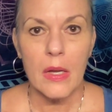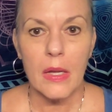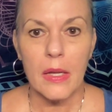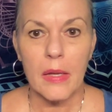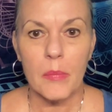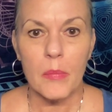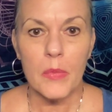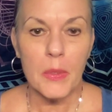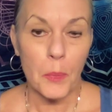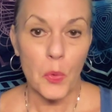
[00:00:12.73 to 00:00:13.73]

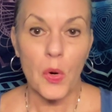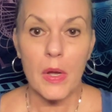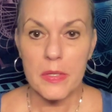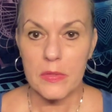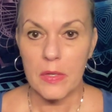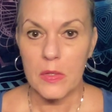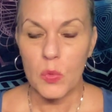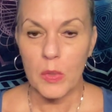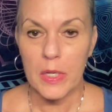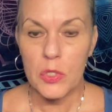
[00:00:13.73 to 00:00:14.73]
the process.
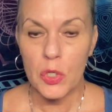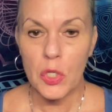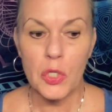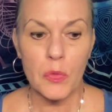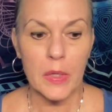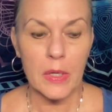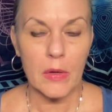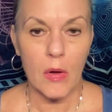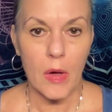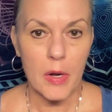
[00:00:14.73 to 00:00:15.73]
When I started doing
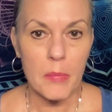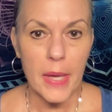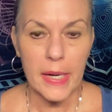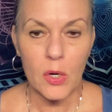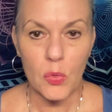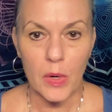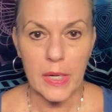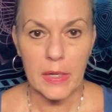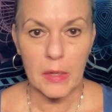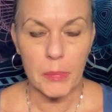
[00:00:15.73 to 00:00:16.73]
automatic
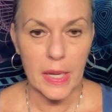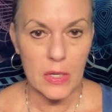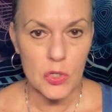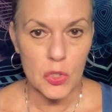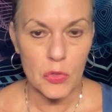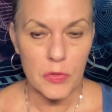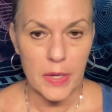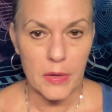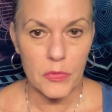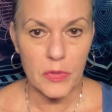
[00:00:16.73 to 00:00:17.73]
writing back in
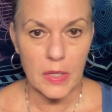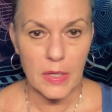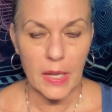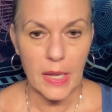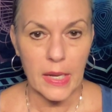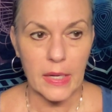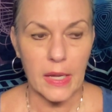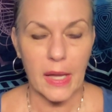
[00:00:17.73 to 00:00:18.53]
2008,